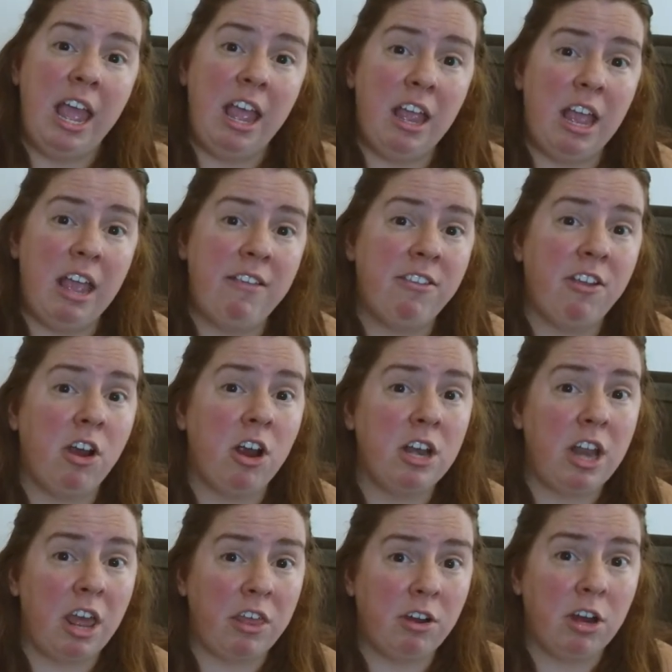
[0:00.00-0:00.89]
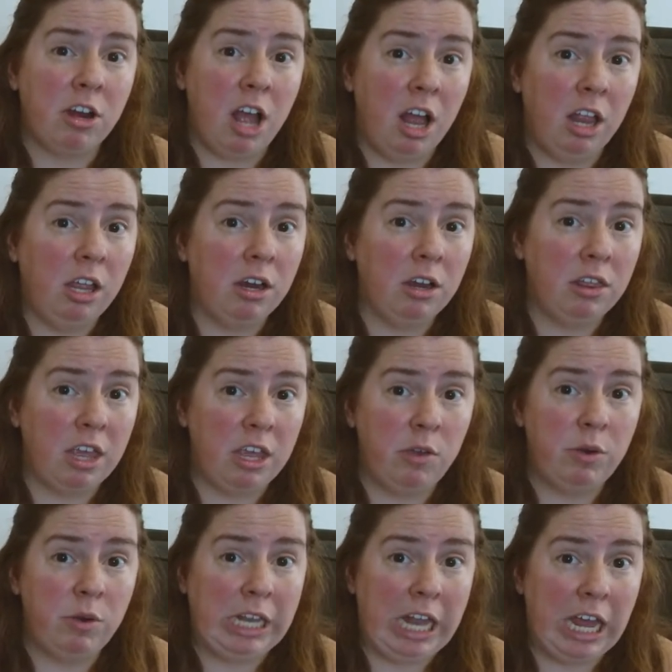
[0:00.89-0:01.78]
Is there another color that you
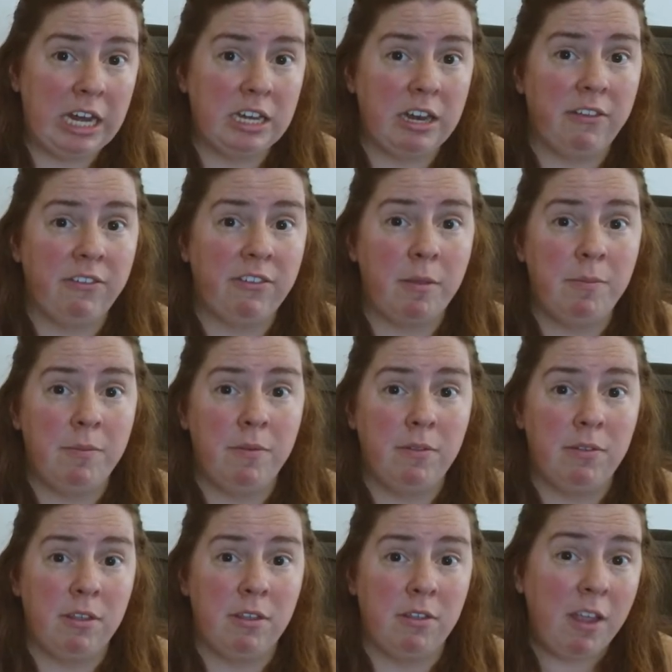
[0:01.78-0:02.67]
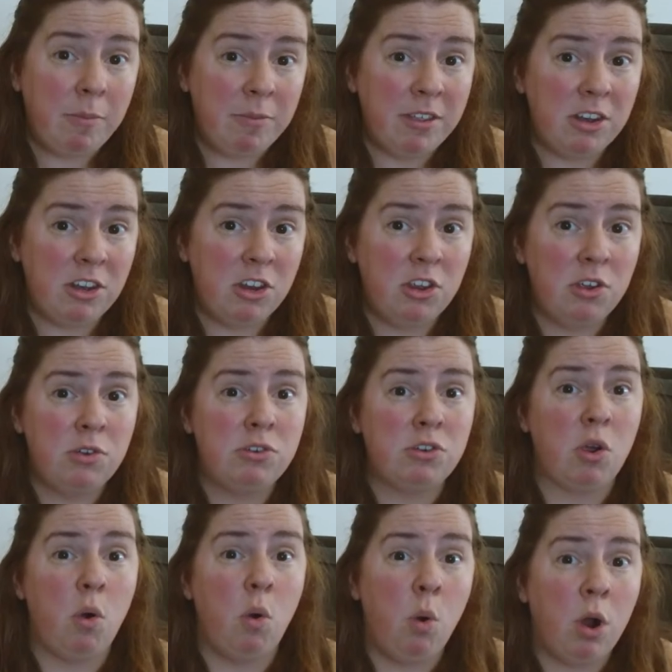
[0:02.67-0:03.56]
would like to, sub- to substitute,
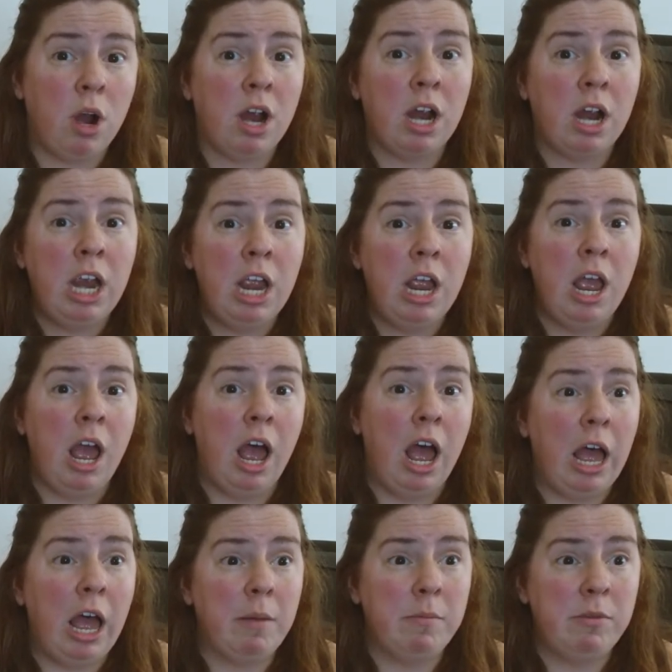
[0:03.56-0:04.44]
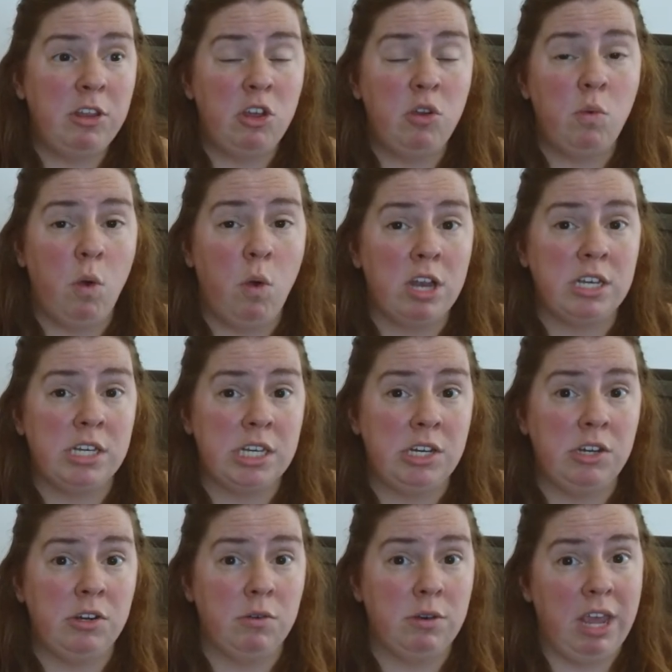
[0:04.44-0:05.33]
or um, do you want
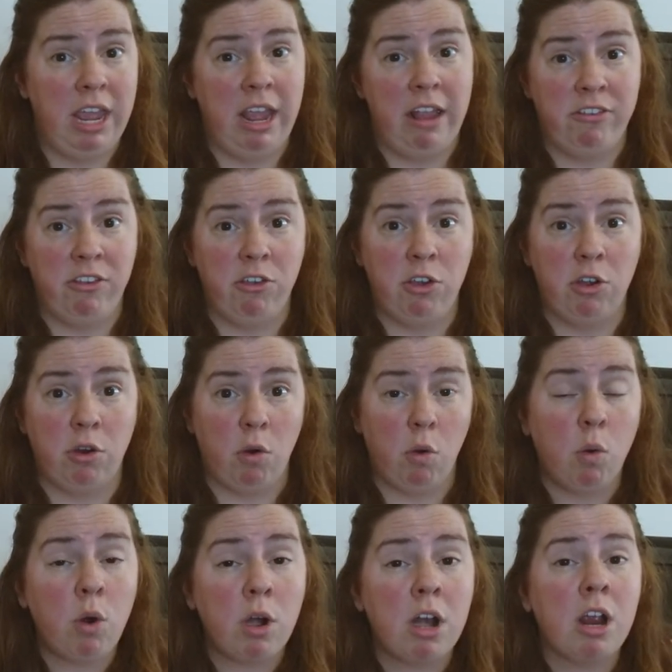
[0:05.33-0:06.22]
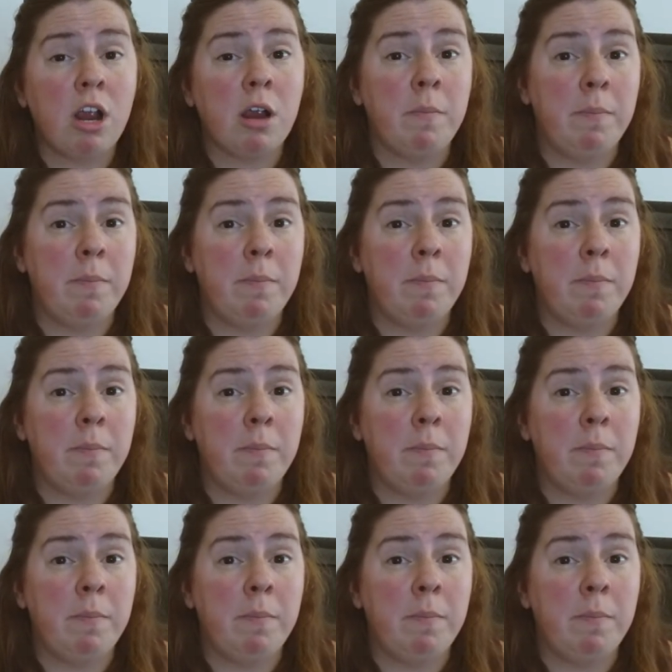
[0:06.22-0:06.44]
to cancel your order?